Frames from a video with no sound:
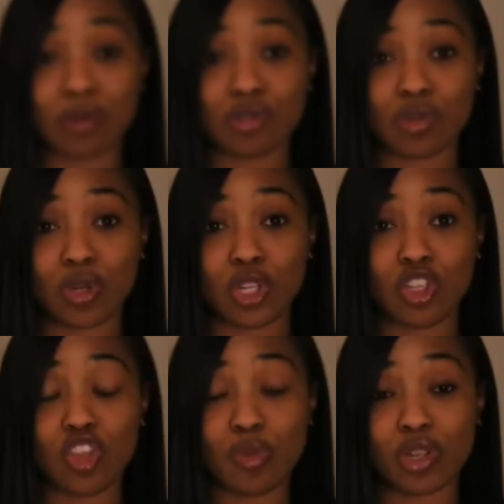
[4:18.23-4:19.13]
goes on
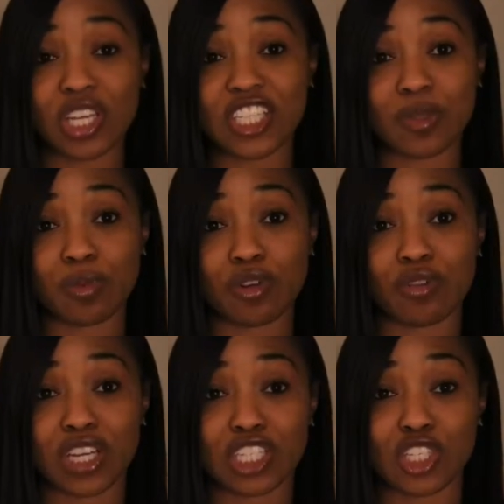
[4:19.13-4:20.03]
and you begin to
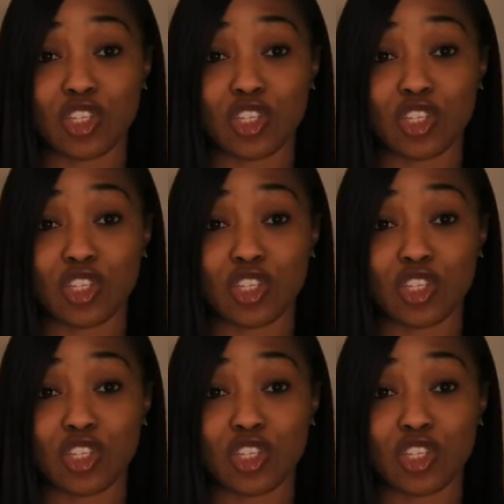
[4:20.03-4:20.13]
progress